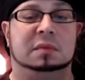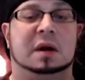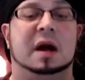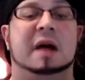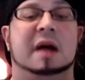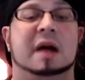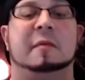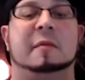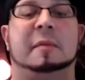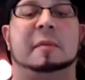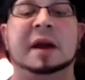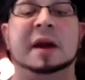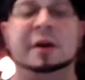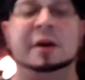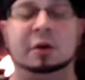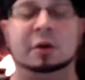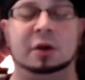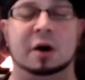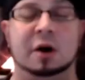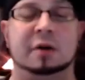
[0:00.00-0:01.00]
I have a brand new
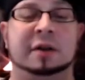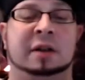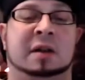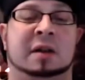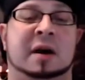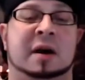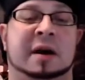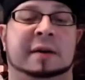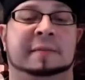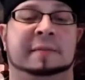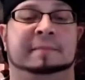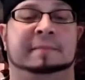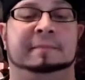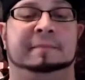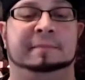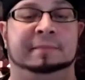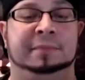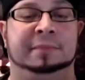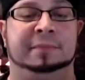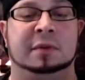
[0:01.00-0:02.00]
clothing line.
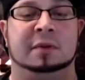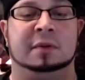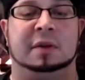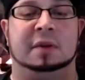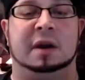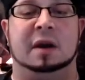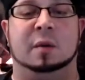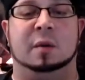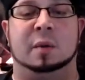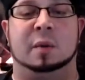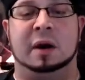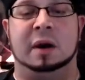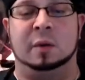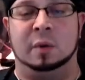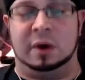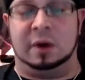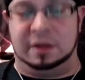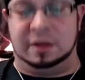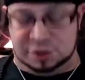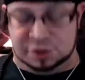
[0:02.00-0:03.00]
Okay, I'm wearing
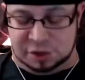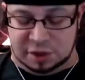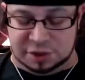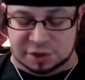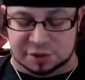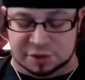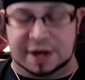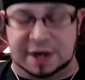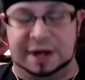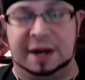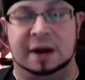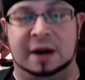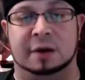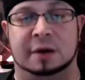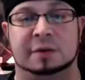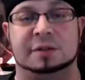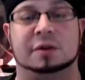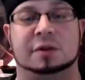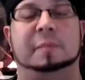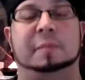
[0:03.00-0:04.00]
one of the shirts right now.
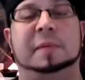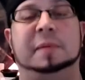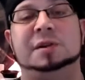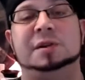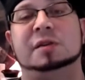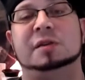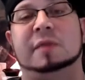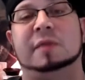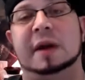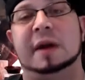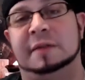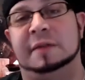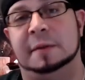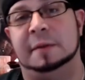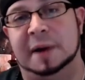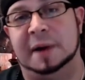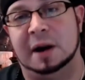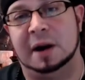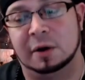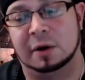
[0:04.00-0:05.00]
It's called Pixie Raven
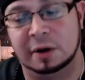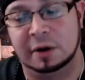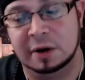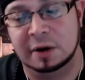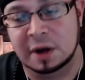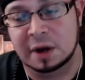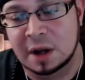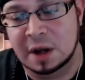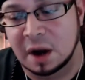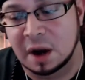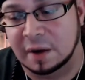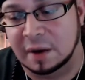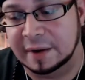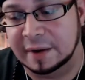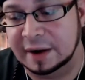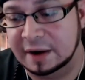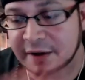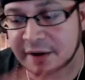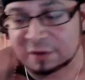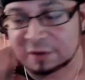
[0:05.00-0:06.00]
Apparel. All right,
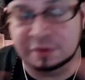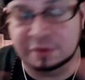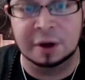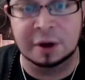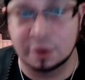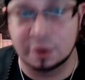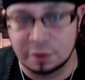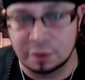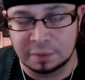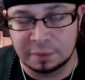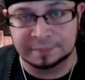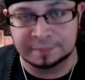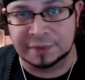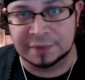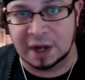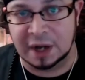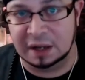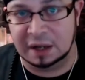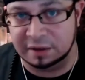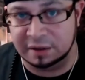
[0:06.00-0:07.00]
it is new.
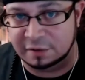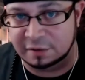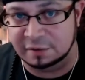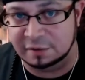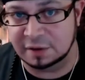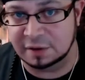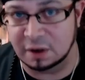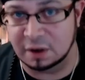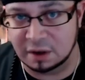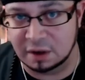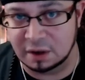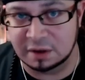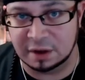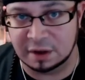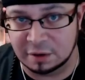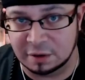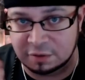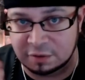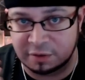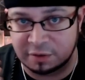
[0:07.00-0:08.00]
I'd like to see all, you
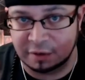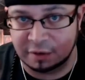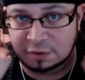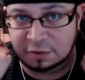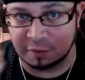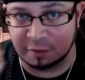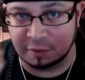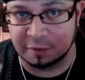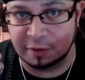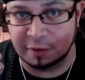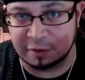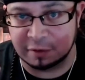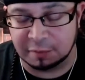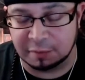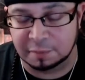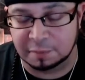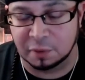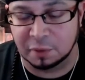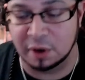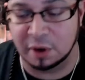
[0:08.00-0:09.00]
know, your
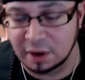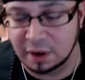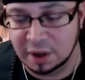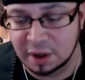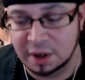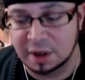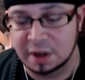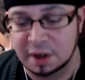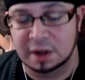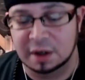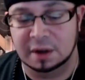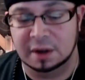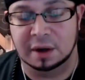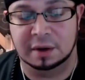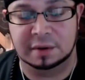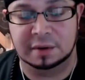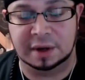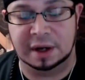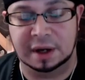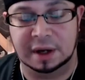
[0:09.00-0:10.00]
support.
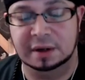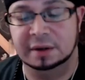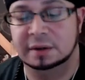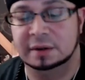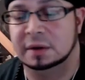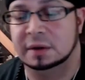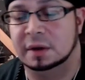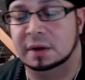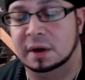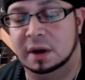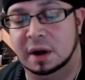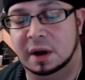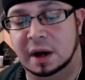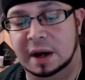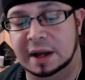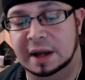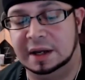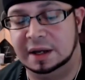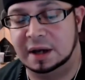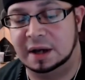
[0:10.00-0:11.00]
Okay,
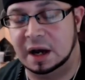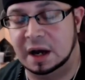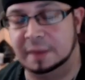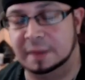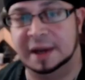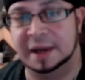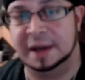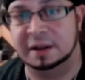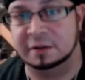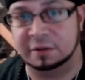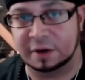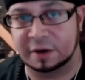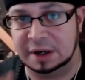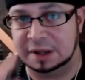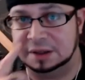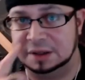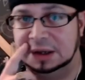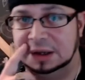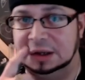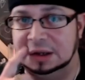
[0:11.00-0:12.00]
any comments or
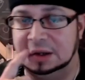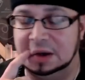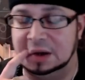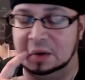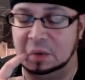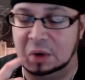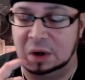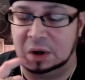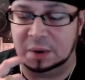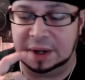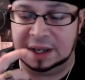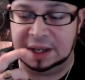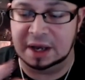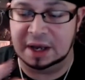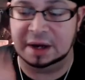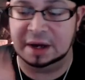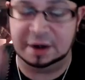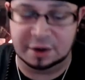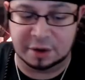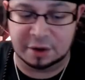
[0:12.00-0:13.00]
anything? You know, where do I
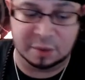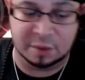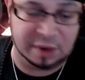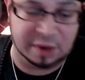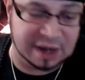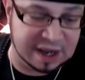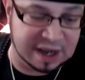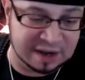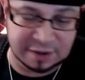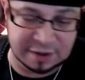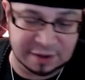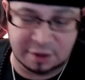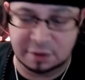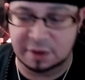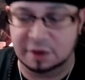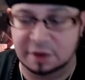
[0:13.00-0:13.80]
get it or what have you?